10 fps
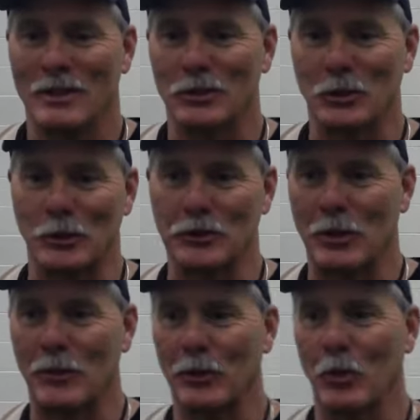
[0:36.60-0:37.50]
Certainly
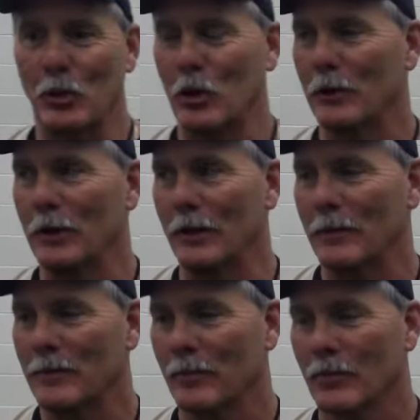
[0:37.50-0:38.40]
something to work on
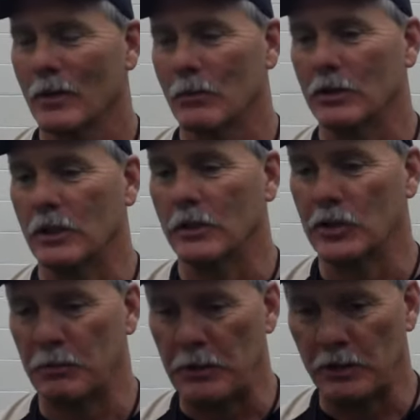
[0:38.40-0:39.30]
there. But the
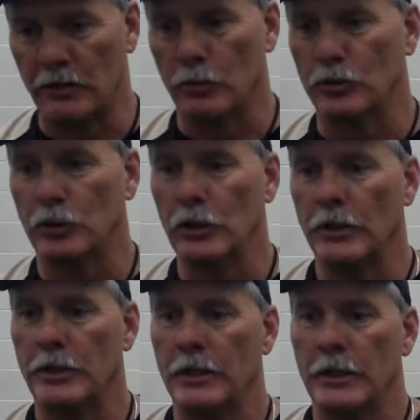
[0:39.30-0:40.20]
speed of it was good.